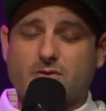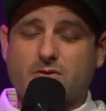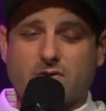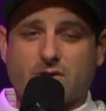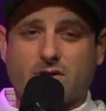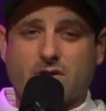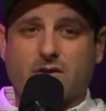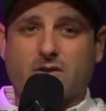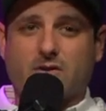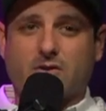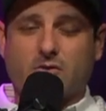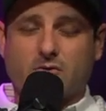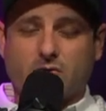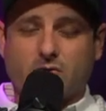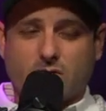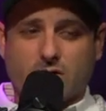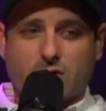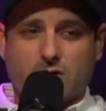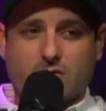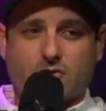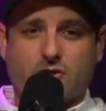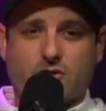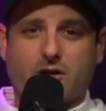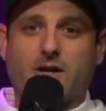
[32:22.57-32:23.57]
like
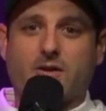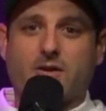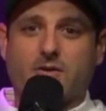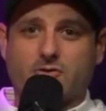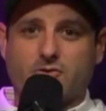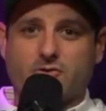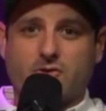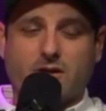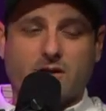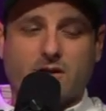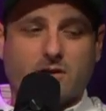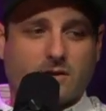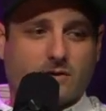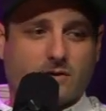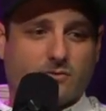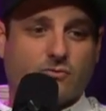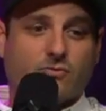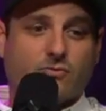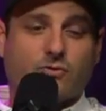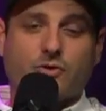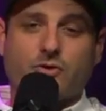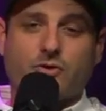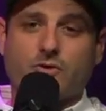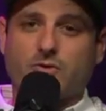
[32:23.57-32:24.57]
a challenge. You got to like
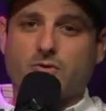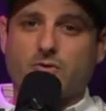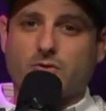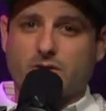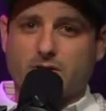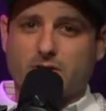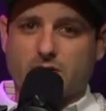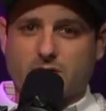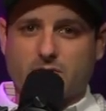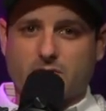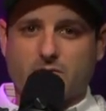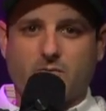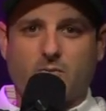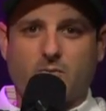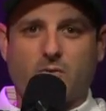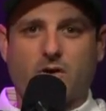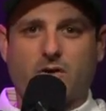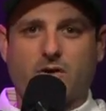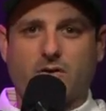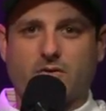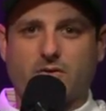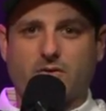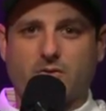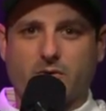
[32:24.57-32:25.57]
really
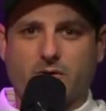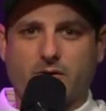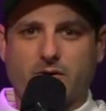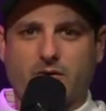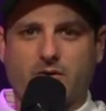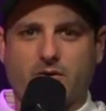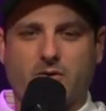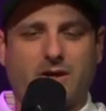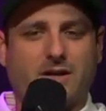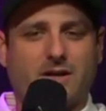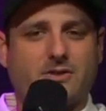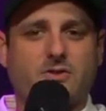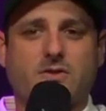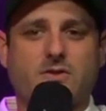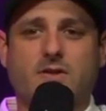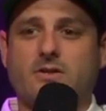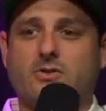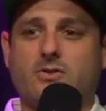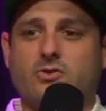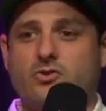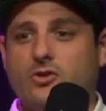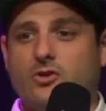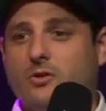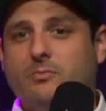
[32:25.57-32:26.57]
want to do it. You can't just
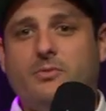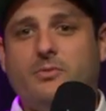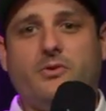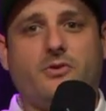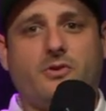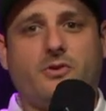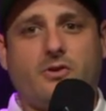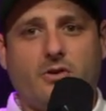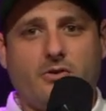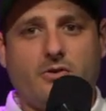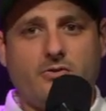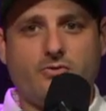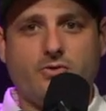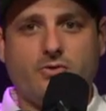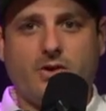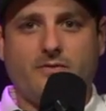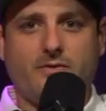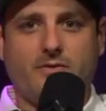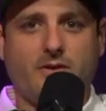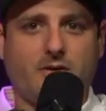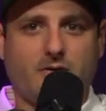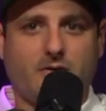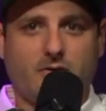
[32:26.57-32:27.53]
like jump in your car and drive down to the